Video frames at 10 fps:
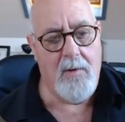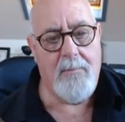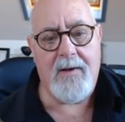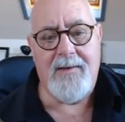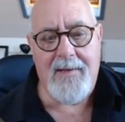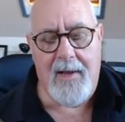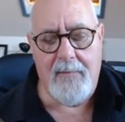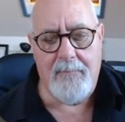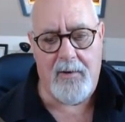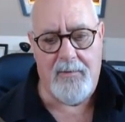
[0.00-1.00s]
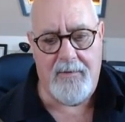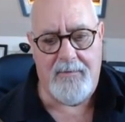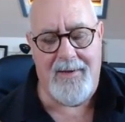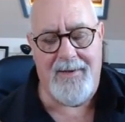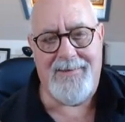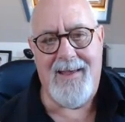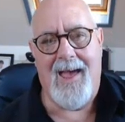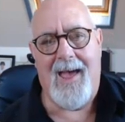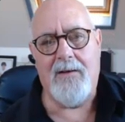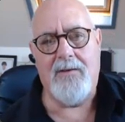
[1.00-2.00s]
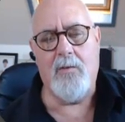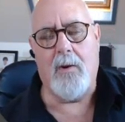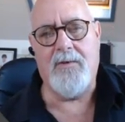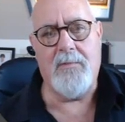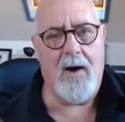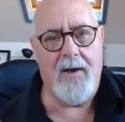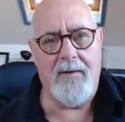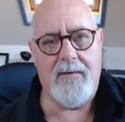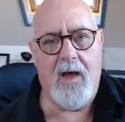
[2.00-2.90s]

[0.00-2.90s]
My second bonus is how to optimize